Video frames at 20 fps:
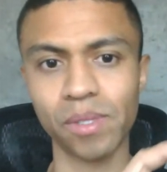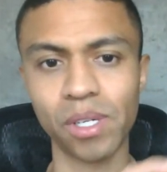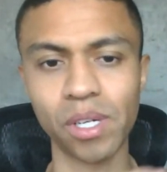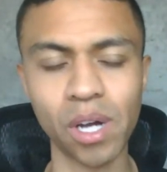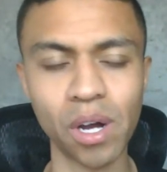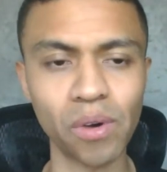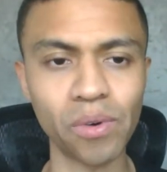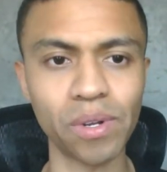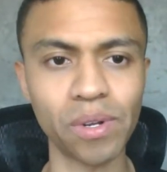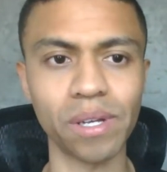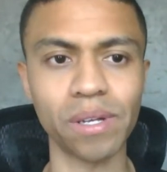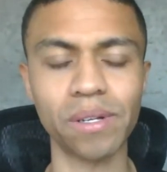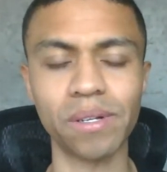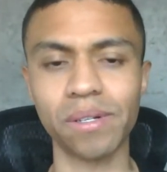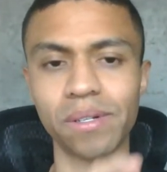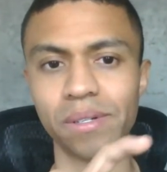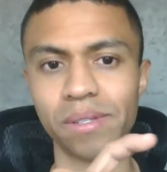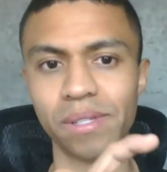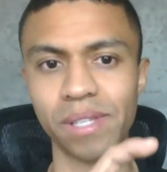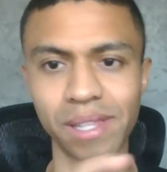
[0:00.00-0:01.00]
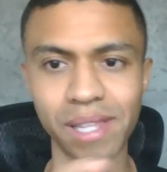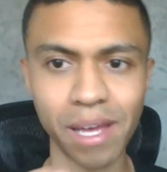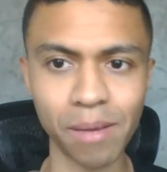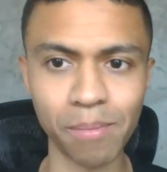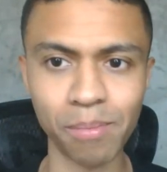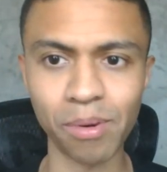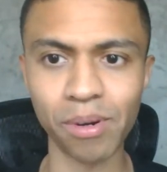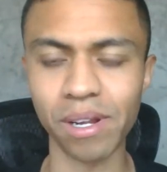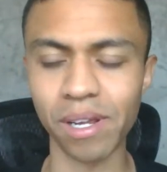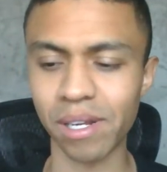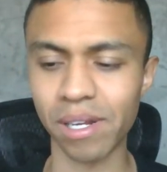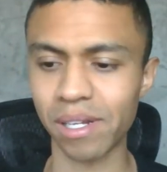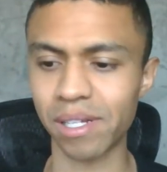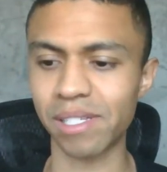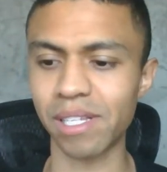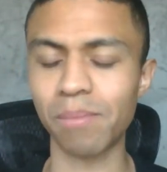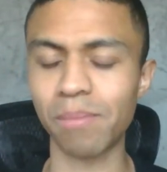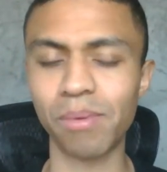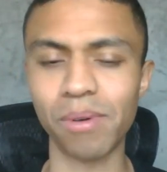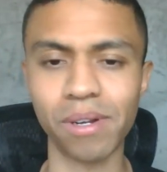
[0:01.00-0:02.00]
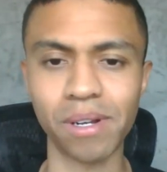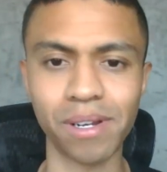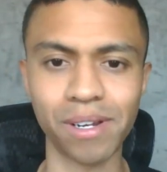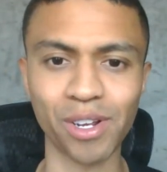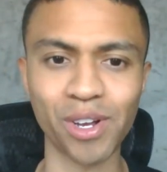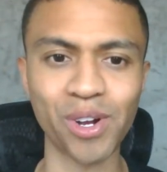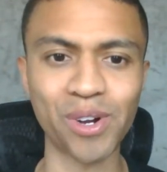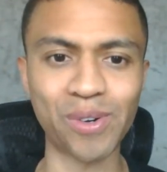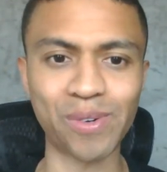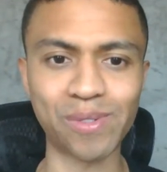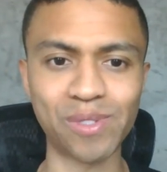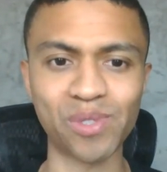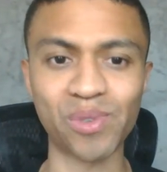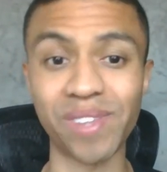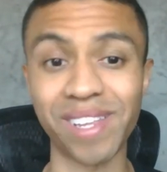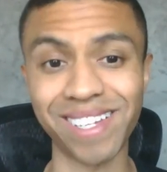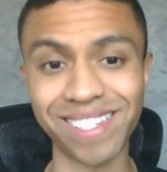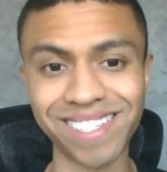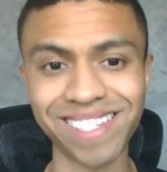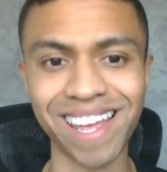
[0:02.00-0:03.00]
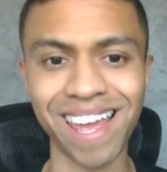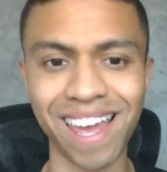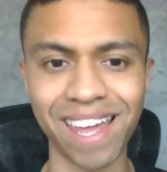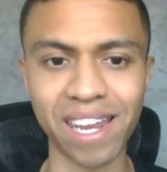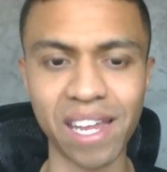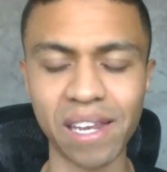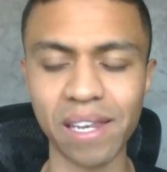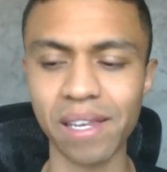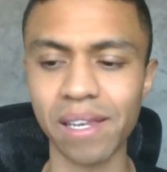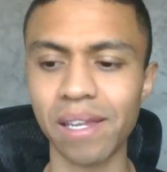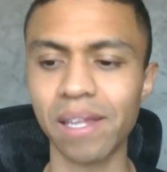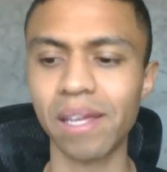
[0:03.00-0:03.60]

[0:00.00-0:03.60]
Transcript: coding that they put in, because they put it in code, so they scan it.